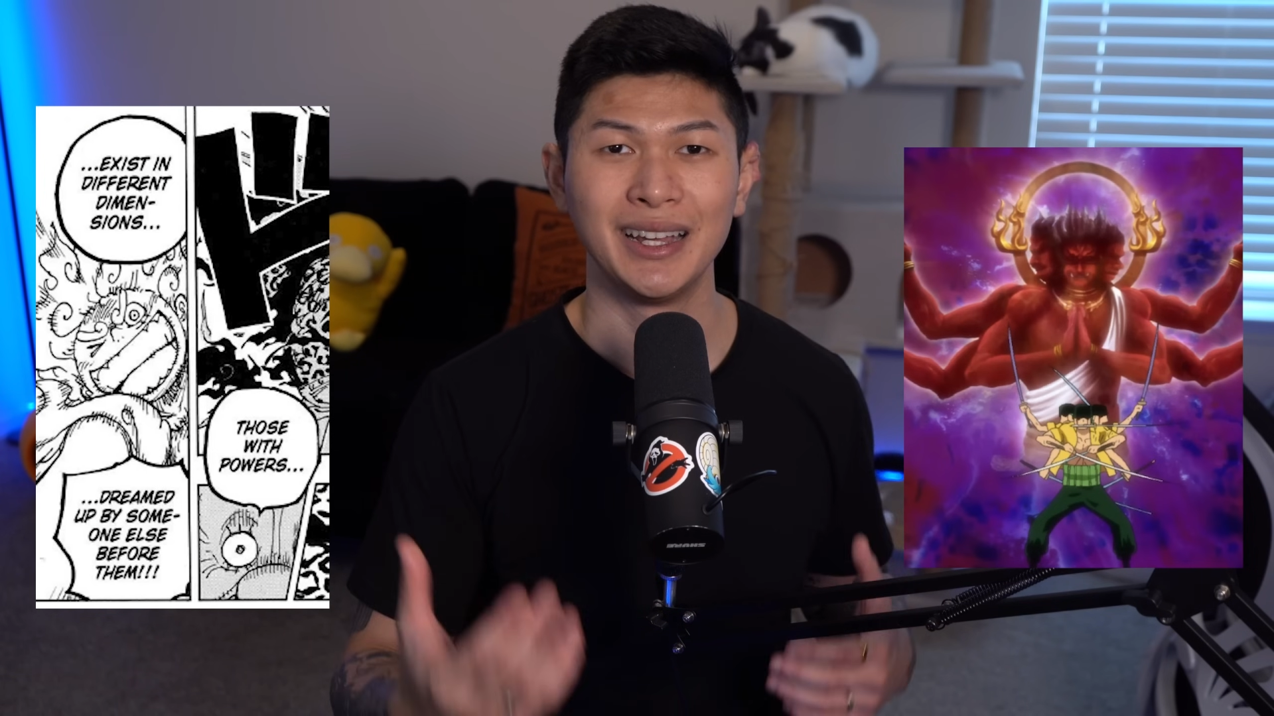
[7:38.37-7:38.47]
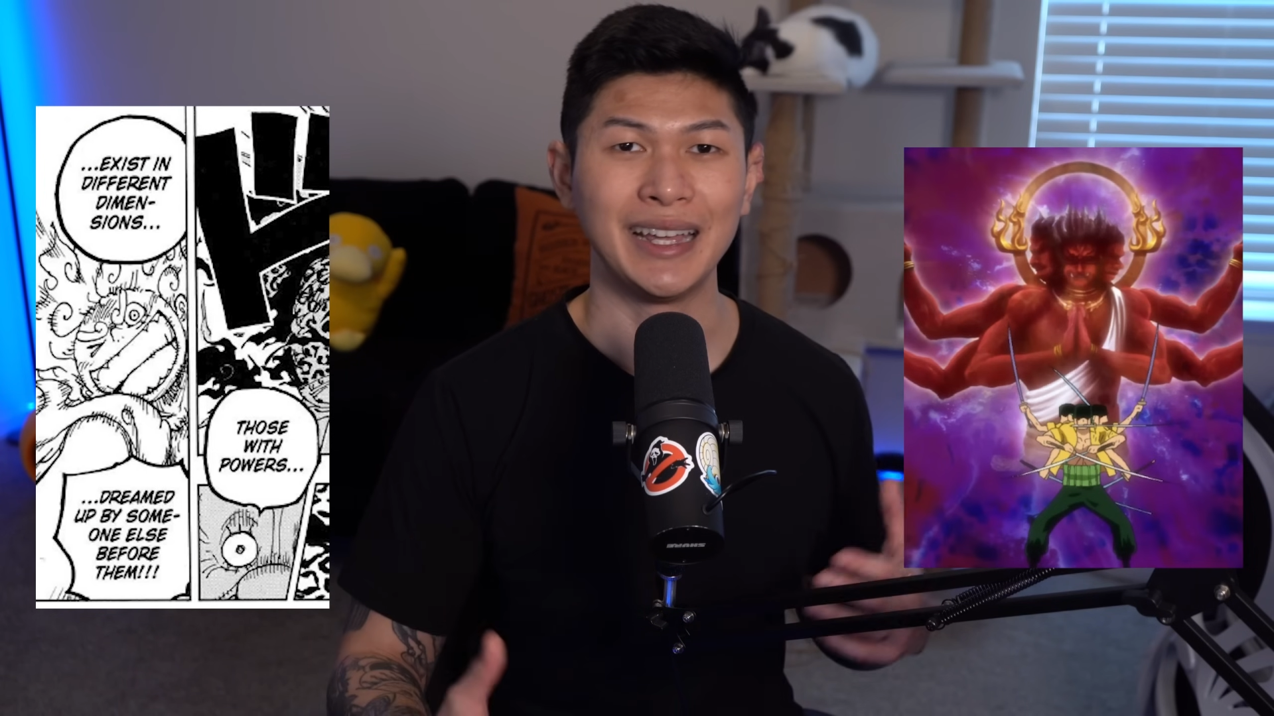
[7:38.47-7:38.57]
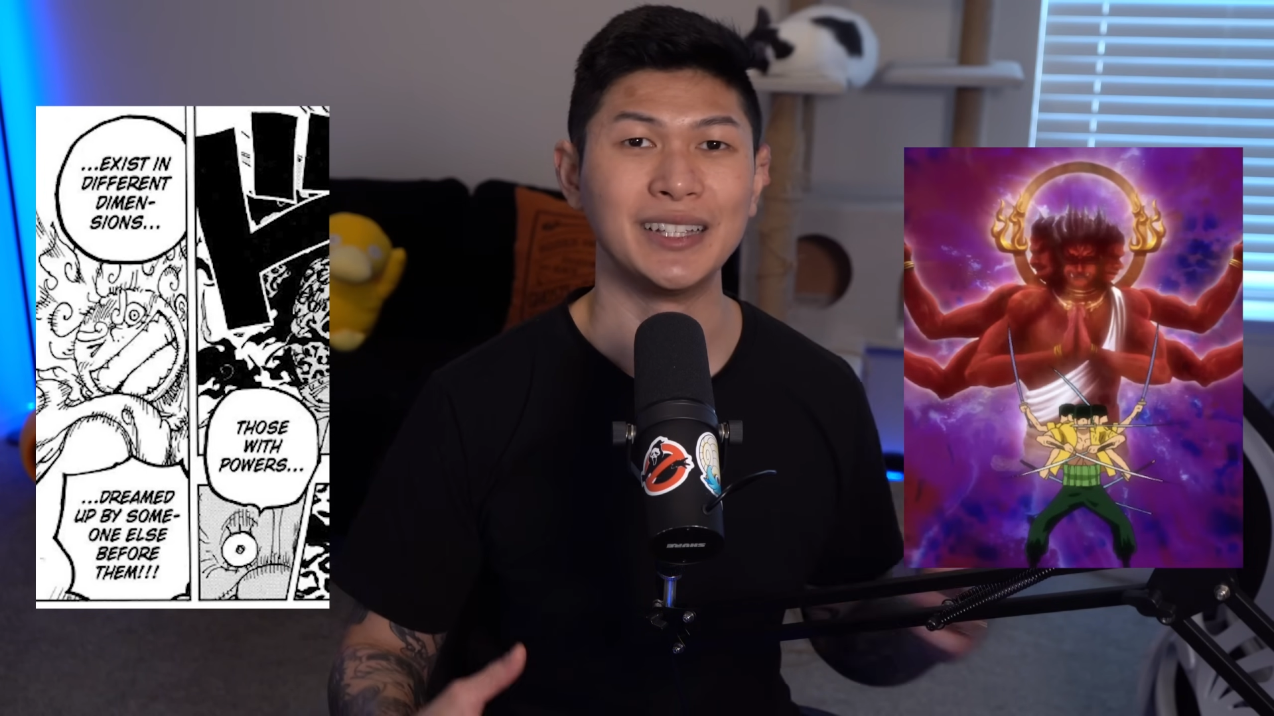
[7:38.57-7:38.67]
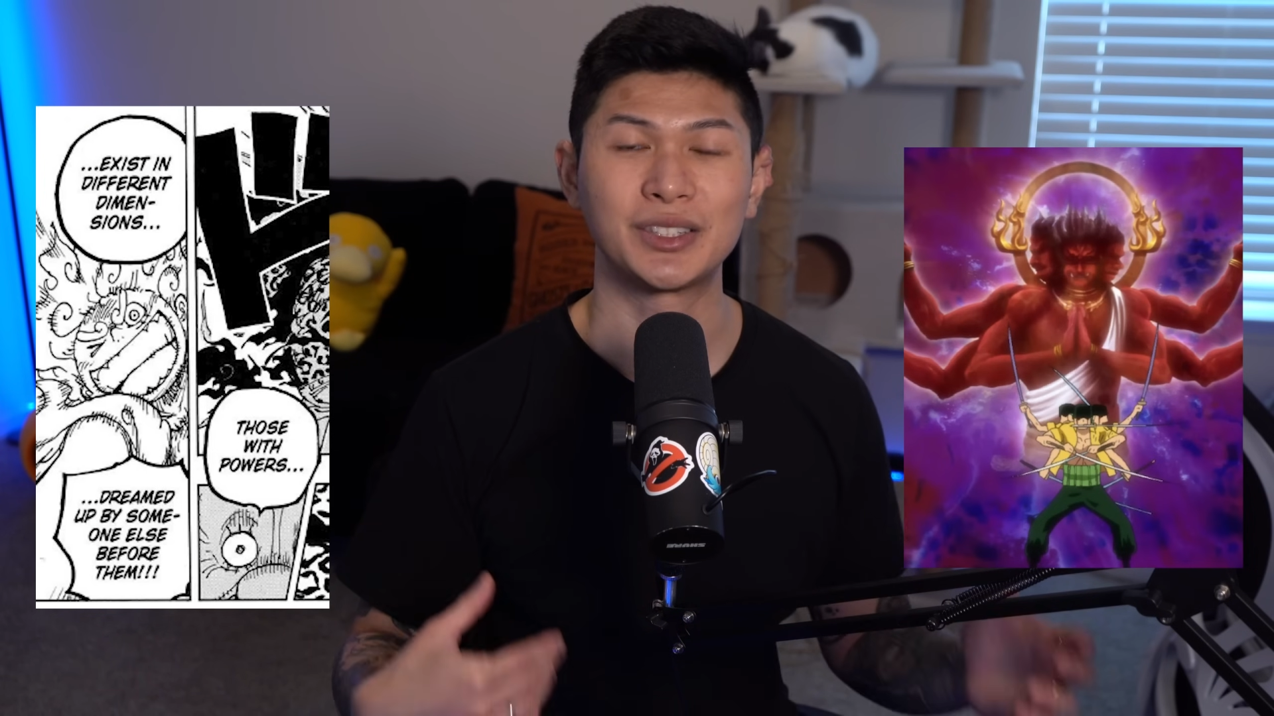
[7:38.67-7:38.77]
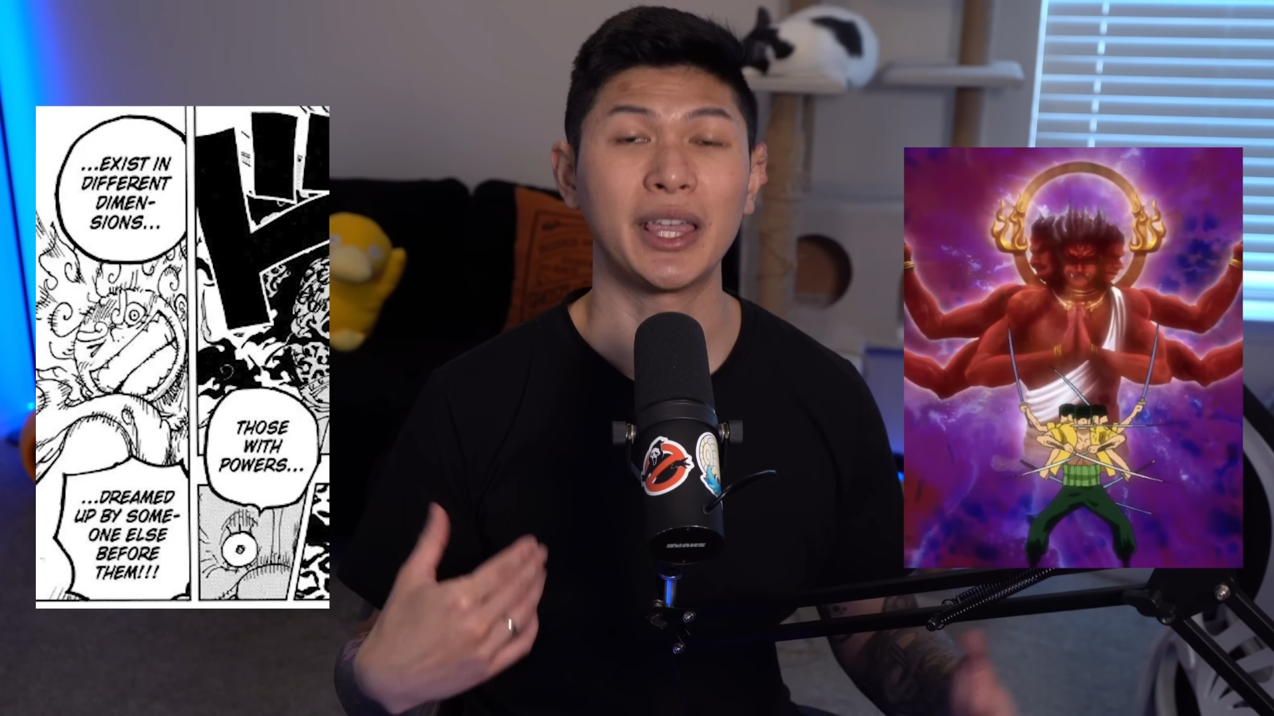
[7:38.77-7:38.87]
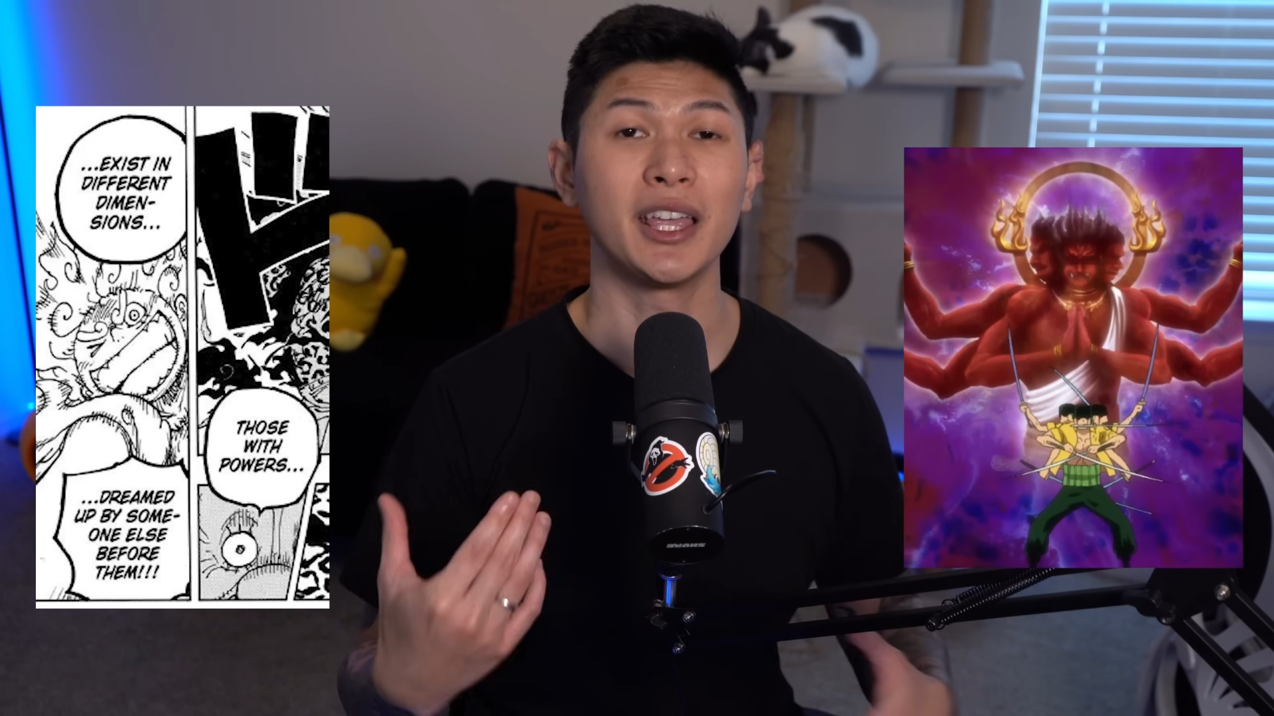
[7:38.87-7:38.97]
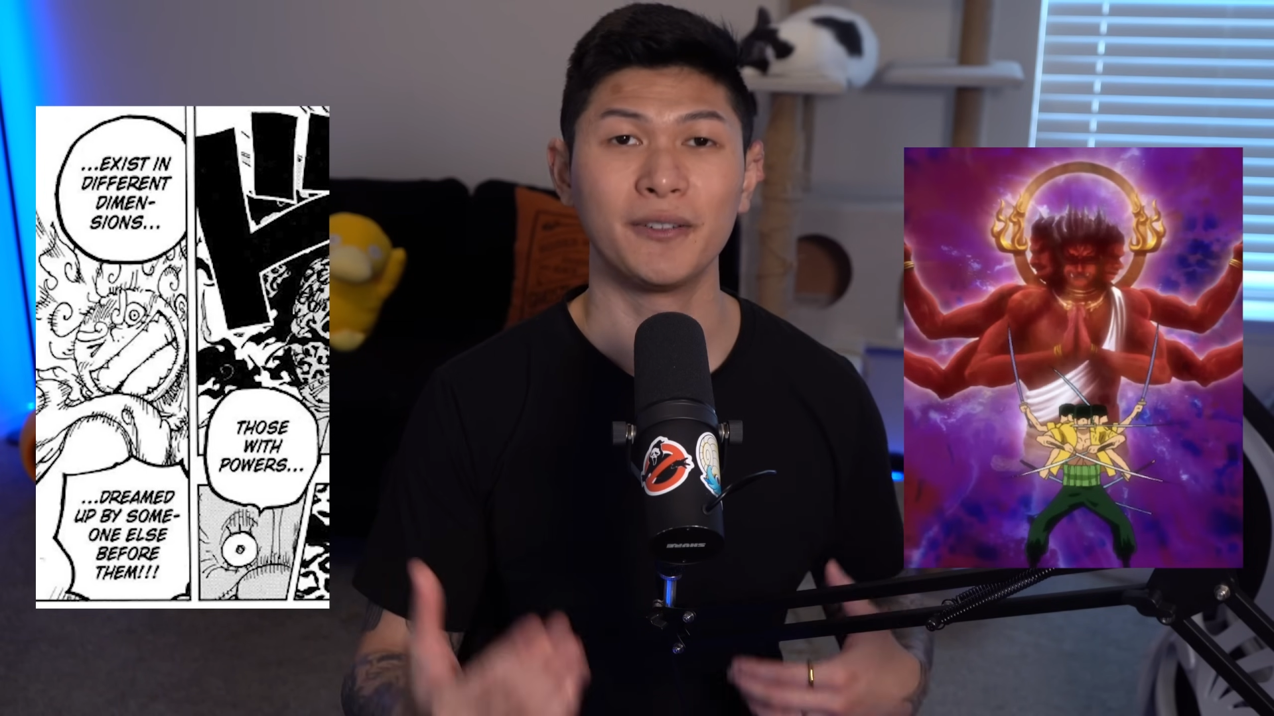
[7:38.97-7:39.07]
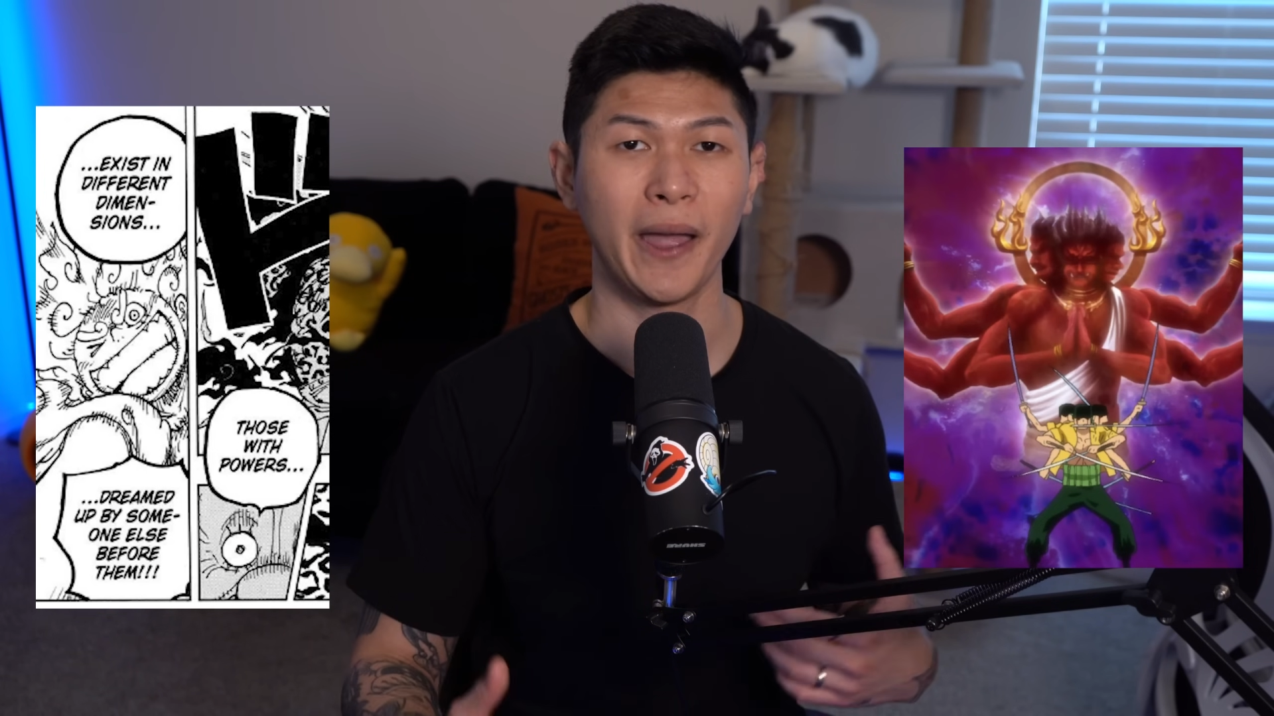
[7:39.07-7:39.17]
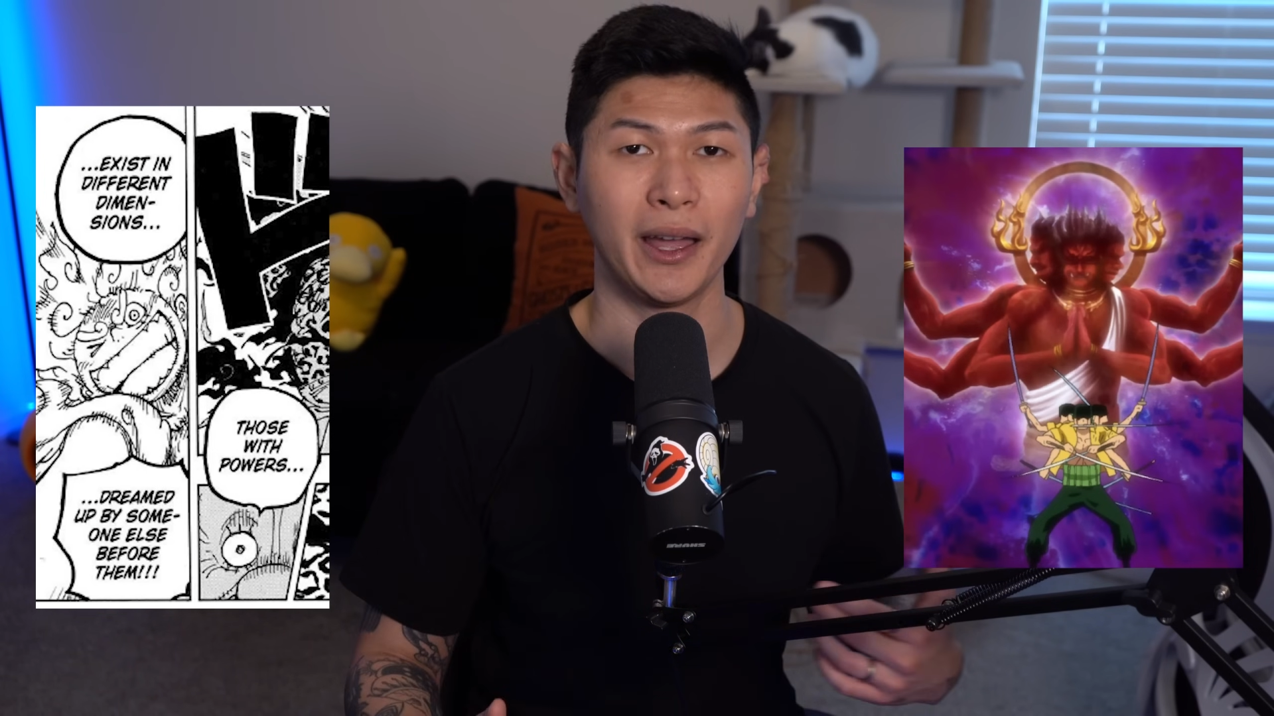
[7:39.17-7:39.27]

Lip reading: his King of